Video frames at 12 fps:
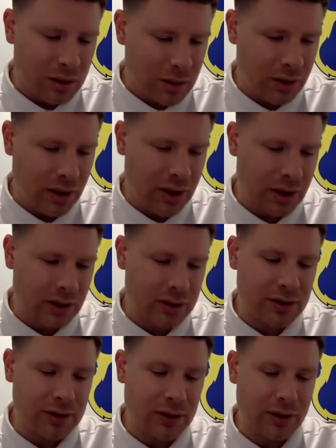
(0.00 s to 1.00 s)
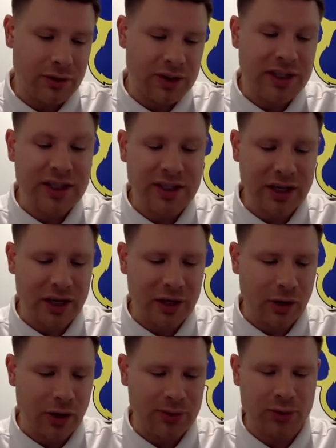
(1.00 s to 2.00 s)
that TCA
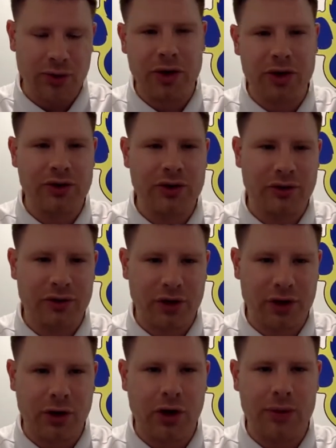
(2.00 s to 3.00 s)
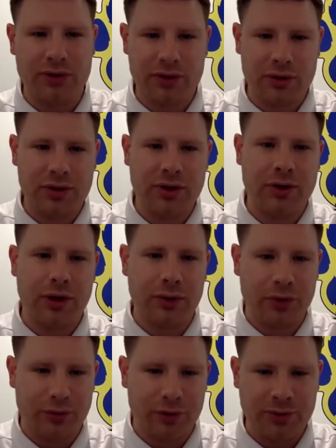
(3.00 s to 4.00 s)
co-ops, we're part of 2 different co-ops. Great
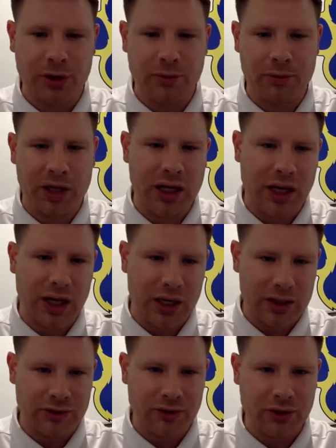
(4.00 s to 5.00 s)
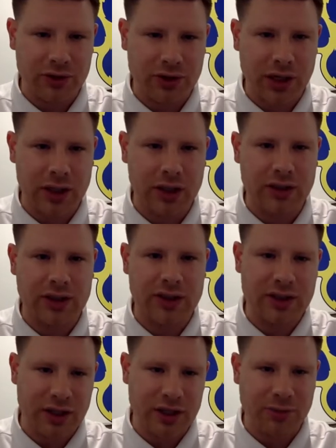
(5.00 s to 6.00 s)
River is part of Minnehaha for girls hockey, and
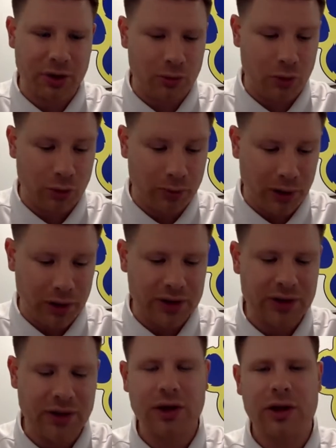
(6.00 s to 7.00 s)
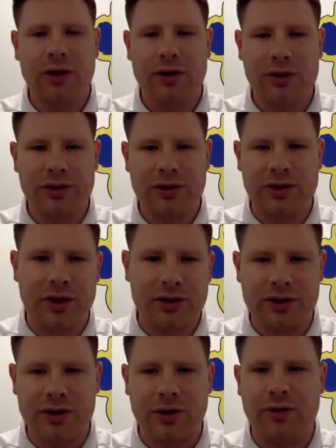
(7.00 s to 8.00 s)
TCA is part of Woodbury's. Theirs
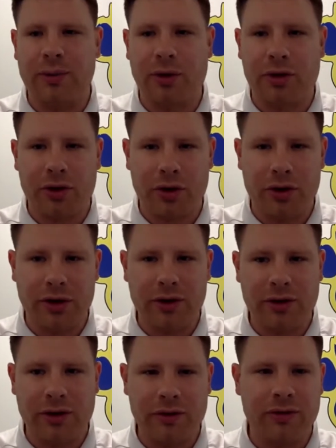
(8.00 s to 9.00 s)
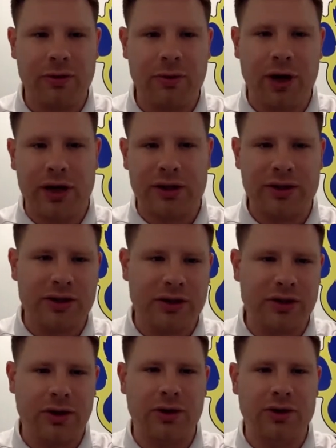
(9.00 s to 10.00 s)
starts November 30th for
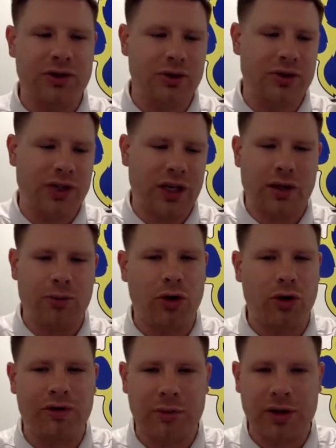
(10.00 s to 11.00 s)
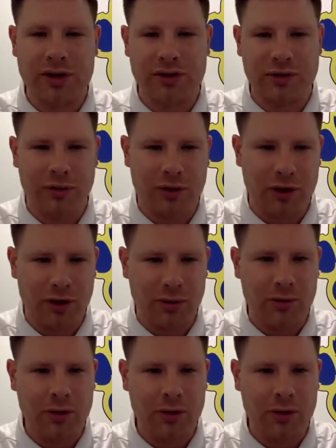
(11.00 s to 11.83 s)
practice. So as soon as I get more information from them,